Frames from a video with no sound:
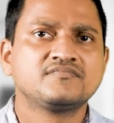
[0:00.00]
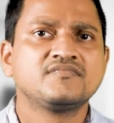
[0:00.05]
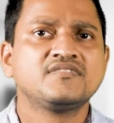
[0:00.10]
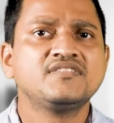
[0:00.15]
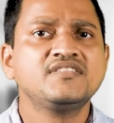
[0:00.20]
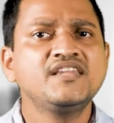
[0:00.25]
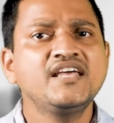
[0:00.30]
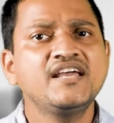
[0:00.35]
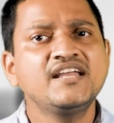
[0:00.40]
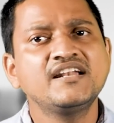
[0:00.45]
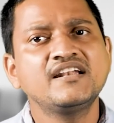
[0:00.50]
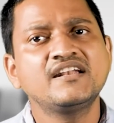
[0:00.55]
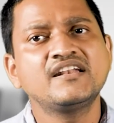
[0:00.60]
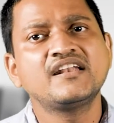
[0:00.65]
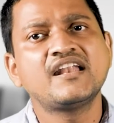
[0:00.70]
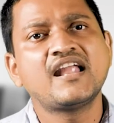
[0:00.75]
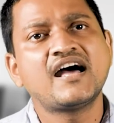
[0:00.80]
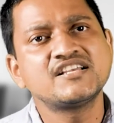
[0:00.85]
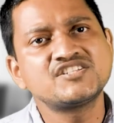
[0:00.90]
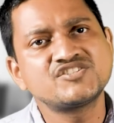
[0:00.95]

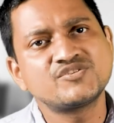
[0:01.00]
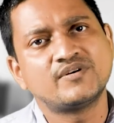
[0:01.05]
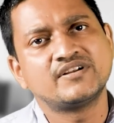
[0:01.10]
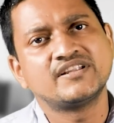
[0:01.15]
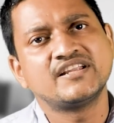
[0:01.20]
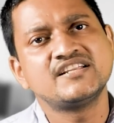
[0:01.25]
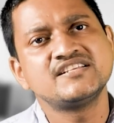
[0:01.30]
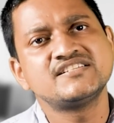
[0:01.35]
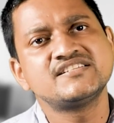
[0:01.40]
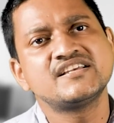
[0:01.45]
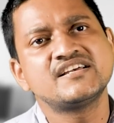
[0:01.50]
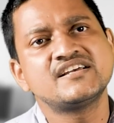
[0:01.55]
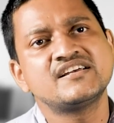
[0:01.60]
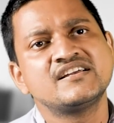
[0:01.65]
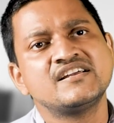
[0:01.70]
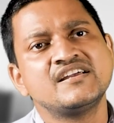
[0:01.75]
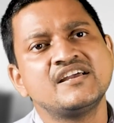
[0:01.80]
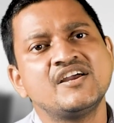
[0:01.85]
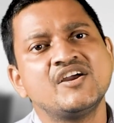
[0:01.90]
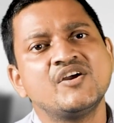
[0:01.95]
Then last one, that is a
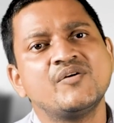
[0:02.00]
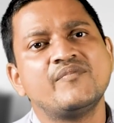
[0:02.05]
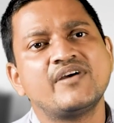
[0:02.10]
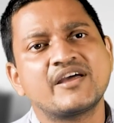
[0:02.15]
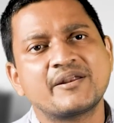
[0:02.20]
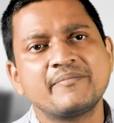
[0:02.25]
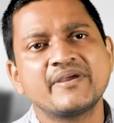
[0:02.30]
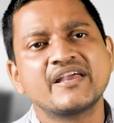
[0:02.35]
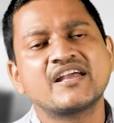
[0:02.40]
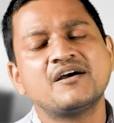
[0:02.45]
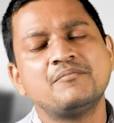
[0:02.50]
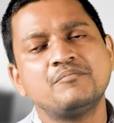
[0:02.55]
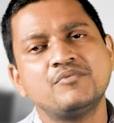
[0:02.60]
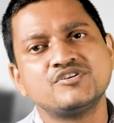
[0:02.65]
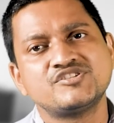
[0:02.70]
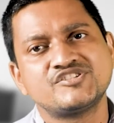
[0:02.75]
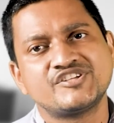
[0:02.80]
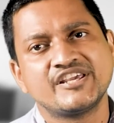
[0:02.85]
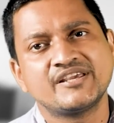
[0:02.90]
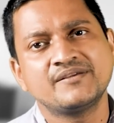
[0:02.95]

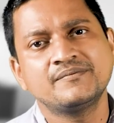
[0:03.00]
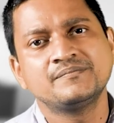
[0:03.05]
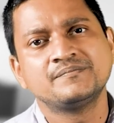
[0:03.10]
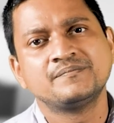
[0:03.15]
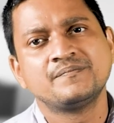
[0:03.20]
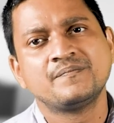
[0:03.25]
vermicomposting.